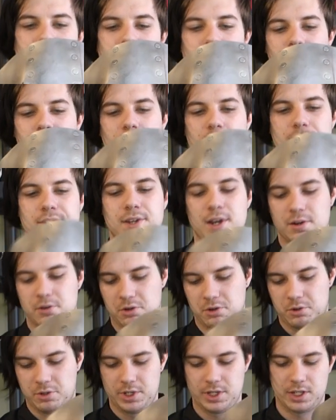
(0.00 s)
show you guys that
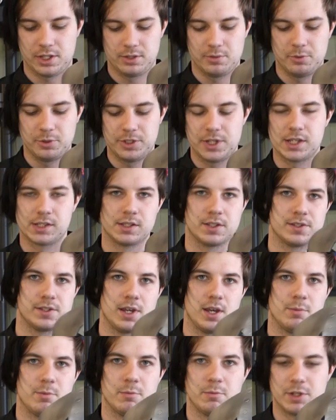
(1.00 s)
real quick, and then we'll take this
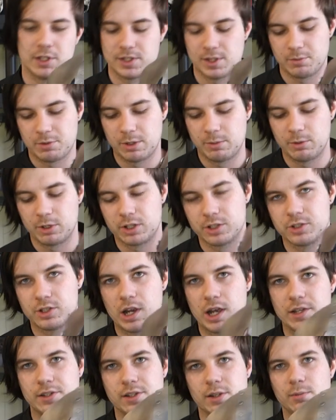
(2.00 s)
up and me and September can
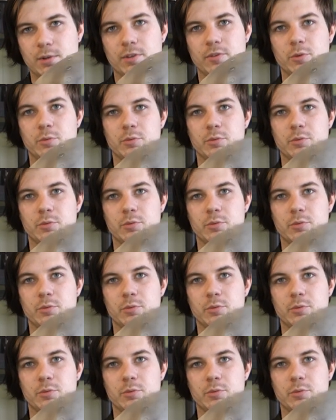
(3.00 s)
try some of